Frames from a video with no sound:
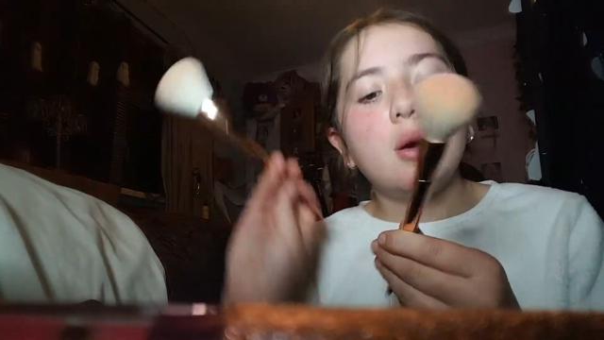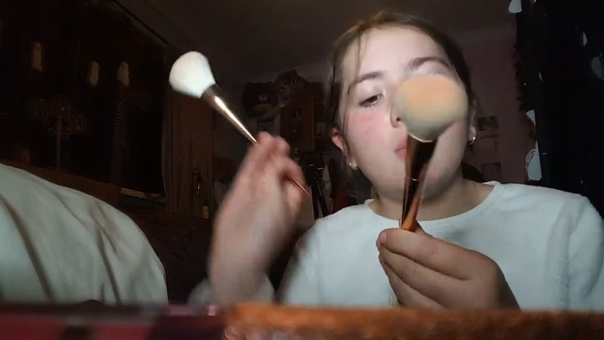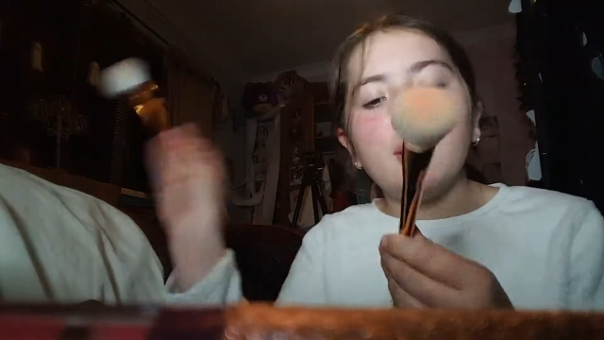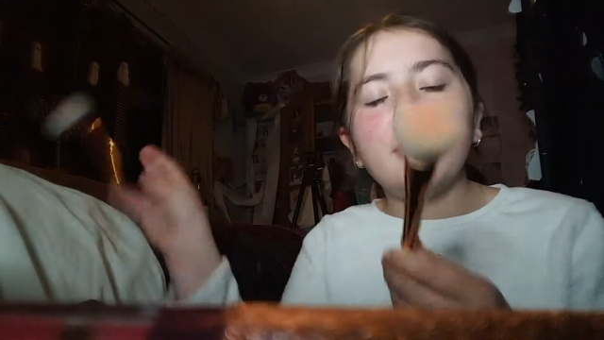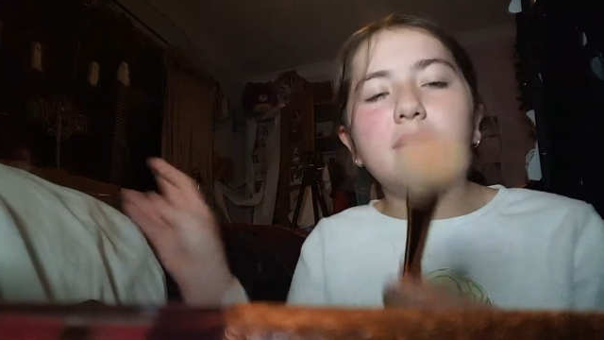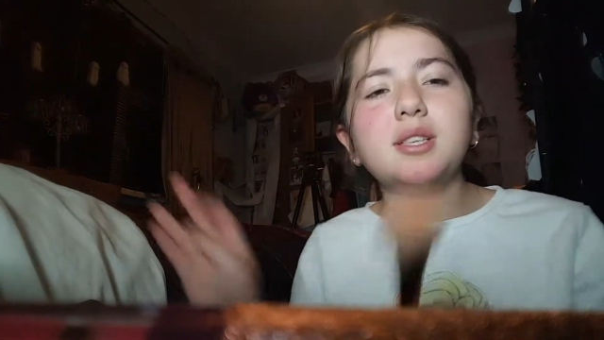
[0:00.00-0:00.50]

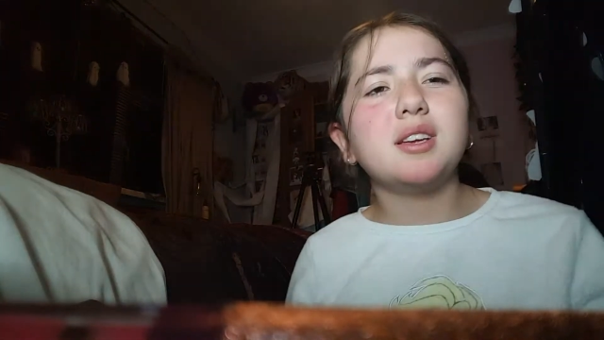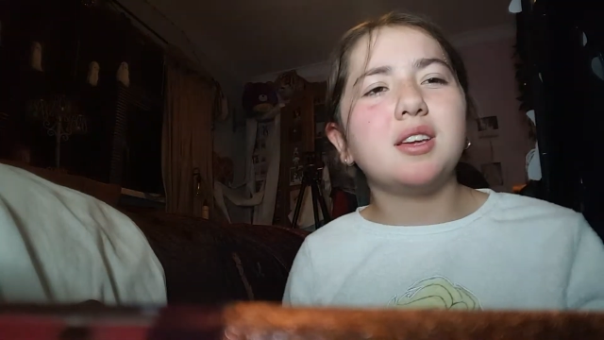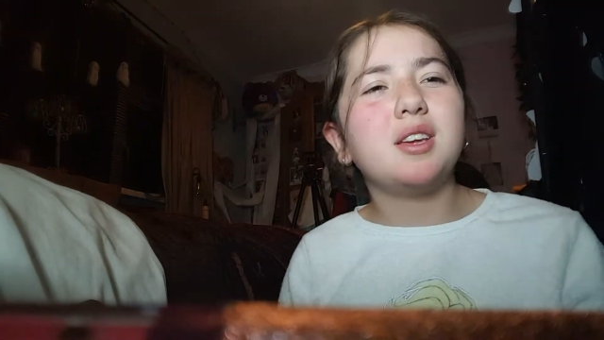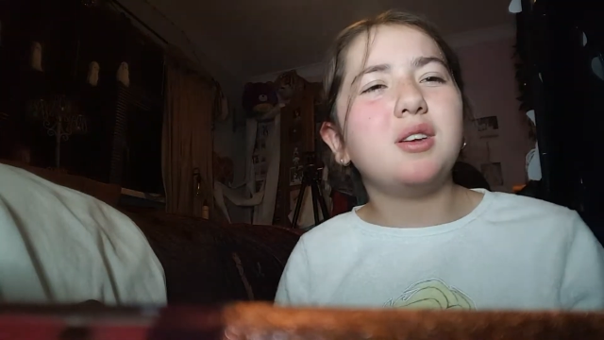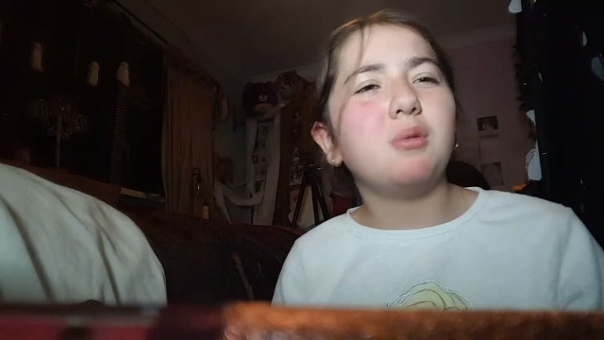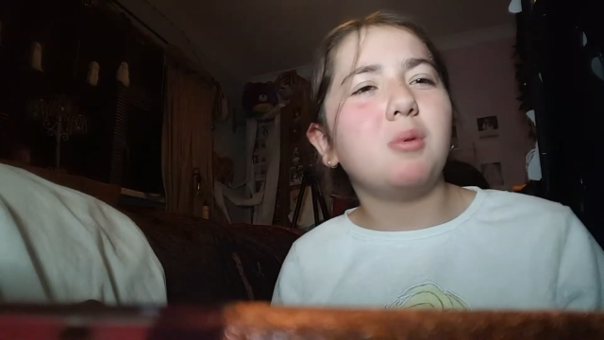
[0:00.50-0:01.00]
Why am I saying
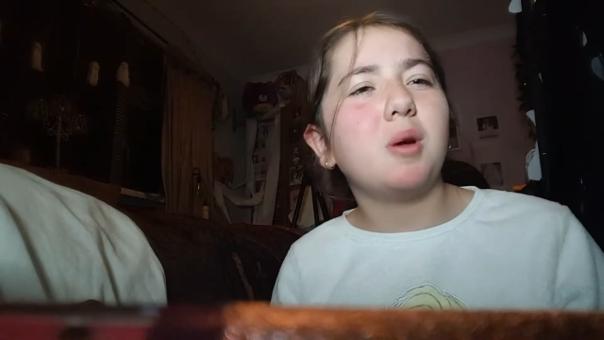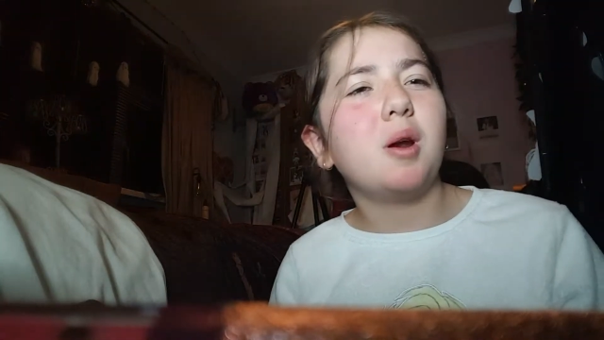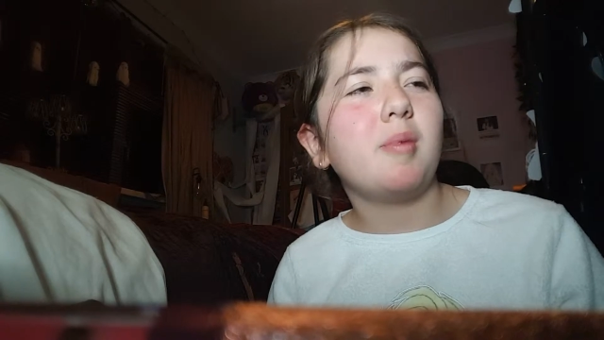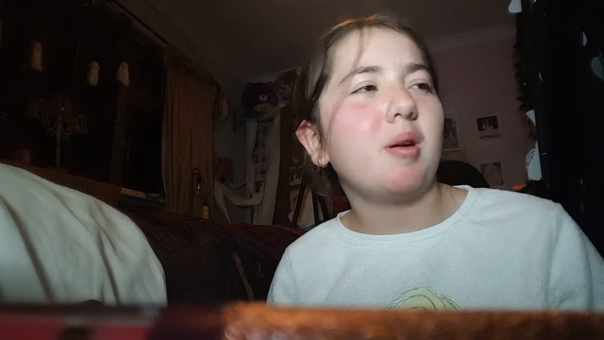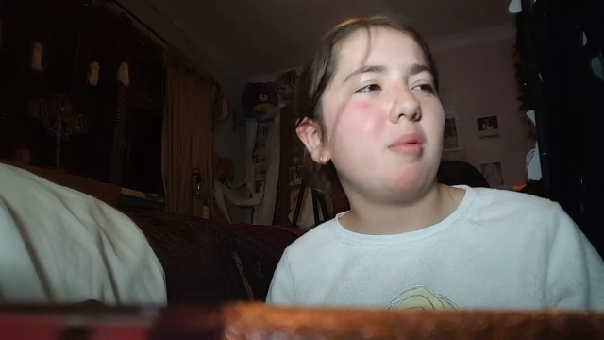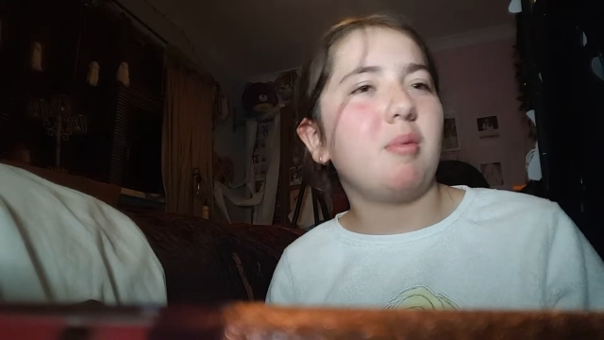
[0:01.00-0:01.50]
cute? What
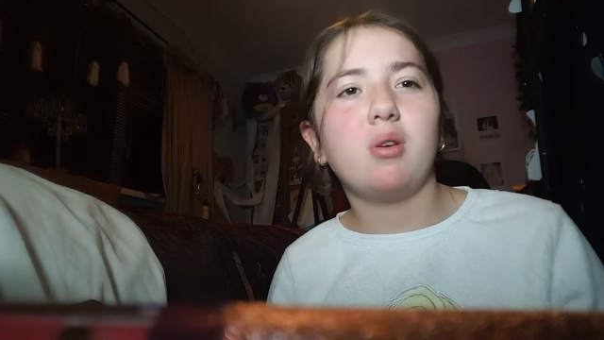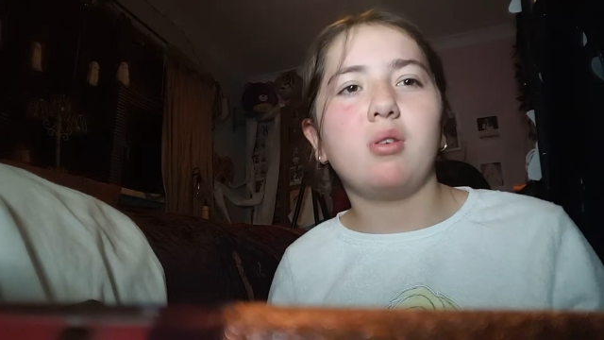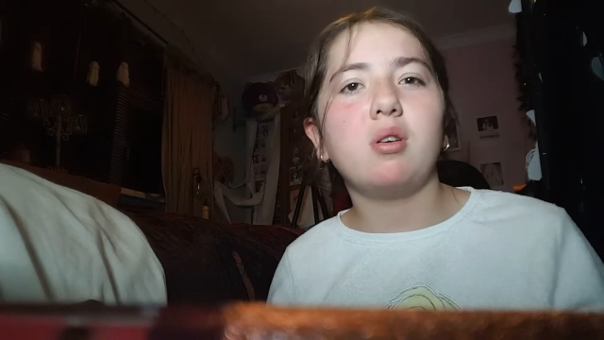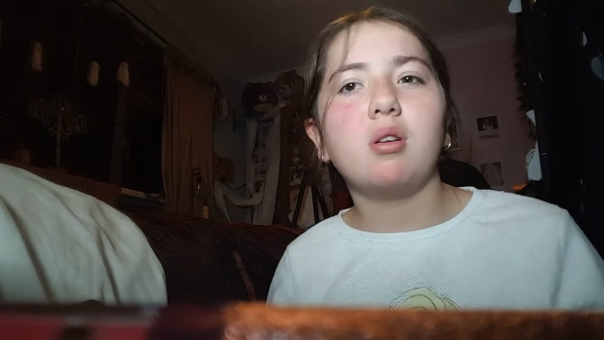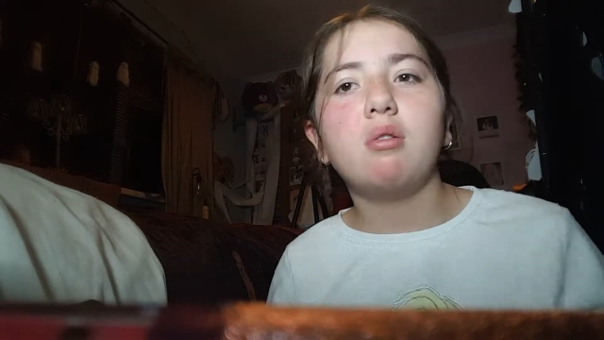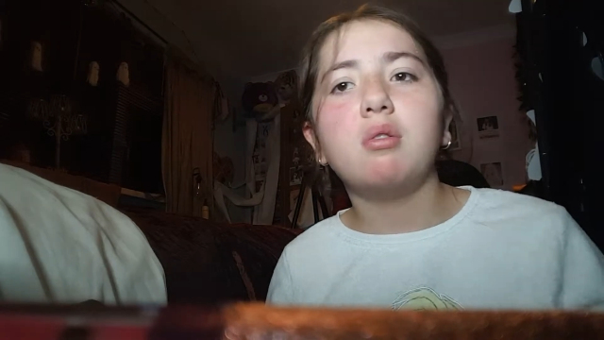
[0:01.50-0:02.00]
am I,
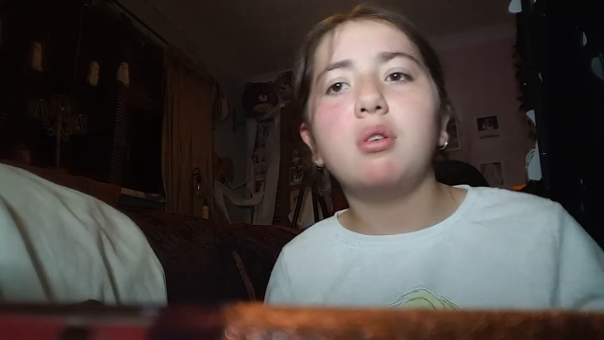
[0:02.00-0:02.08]
American?